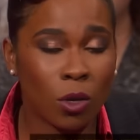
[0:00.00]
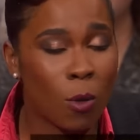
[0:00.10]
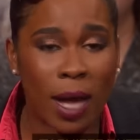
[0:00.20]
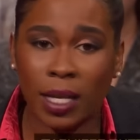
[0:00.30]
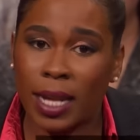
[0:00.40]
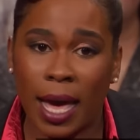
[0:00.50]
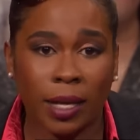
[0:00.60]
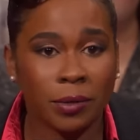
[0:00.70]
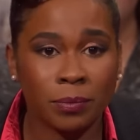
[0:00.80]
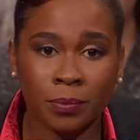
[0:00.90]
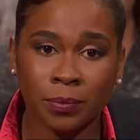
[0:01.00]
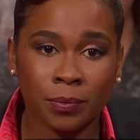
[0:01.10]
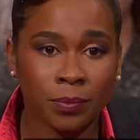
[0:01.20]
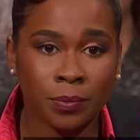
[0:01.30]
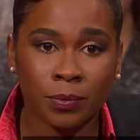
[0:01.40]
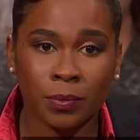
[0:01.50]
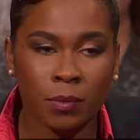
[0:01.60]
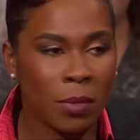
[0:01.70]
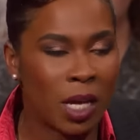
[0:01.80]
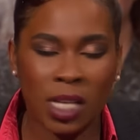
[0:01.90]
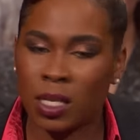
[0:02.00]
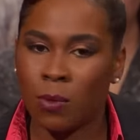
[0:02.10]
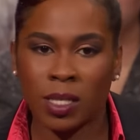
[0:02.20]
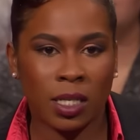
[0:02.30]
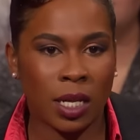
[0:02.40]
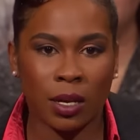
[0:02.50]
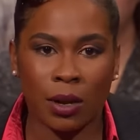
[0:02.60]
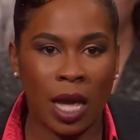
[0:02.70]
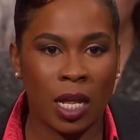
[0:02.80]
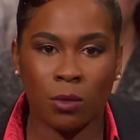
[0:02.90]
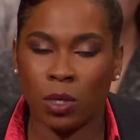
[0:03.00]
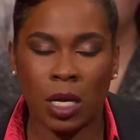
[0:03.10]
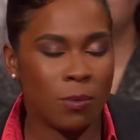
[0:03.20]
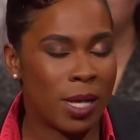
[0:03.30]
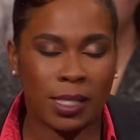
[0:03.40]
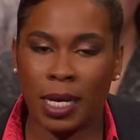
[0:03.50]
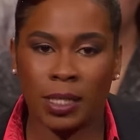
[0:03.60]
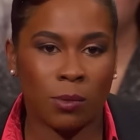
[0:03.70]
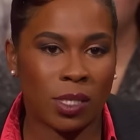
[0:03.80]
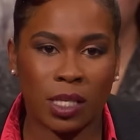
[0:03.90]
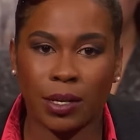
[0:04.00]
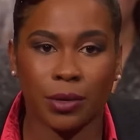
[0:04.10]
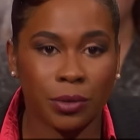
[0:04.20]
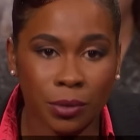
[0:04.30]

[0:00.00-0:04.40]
No, I did not. Why, if because you knew he, he was the biological he, father? because he wasn't there.